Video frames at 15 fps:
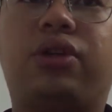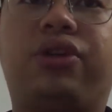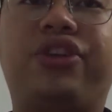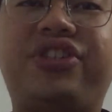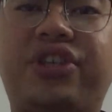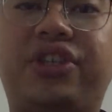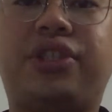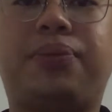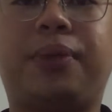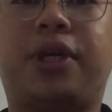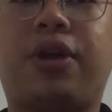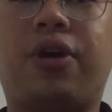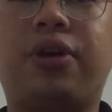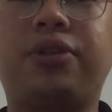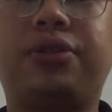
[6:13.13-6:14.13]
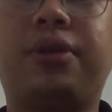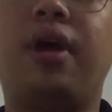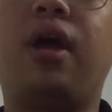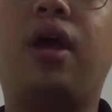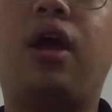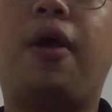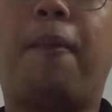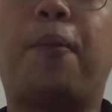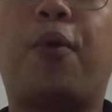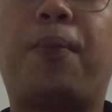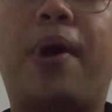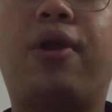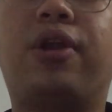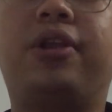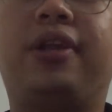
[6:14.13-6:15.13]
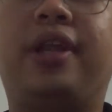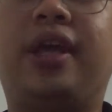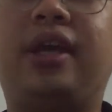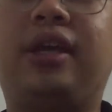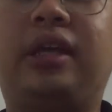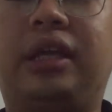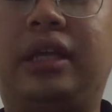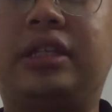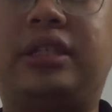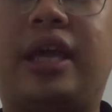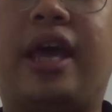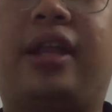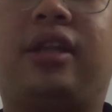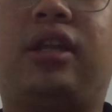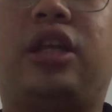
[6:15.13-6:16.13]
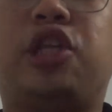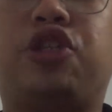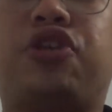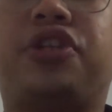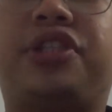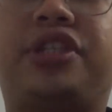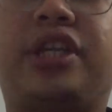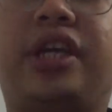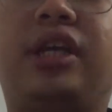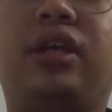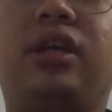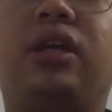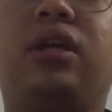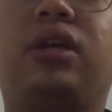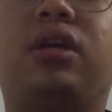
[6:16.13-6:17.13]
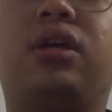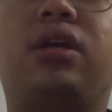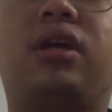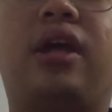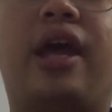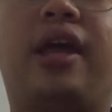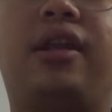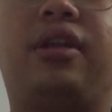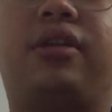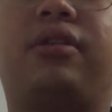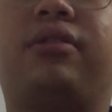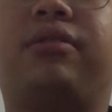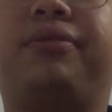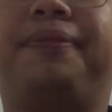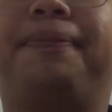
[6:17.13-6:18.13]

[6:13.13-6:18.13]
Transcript: This is because mobile learning is an interesting and